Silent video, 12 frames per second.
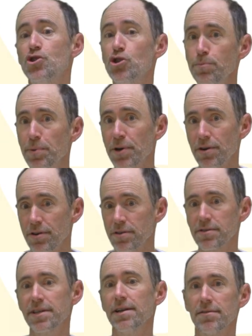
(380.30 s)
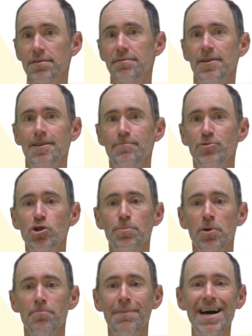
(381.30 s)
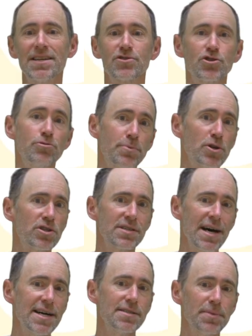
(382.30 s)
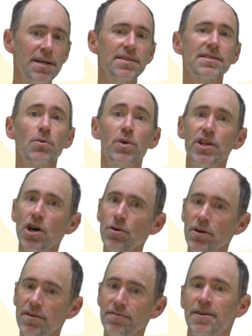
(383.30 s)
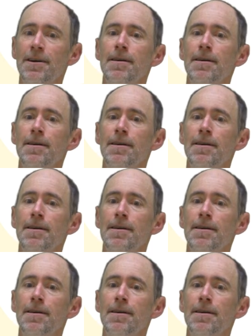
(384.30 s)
Jupiters, or Jupiter mass or Jupiter size planets that we know of,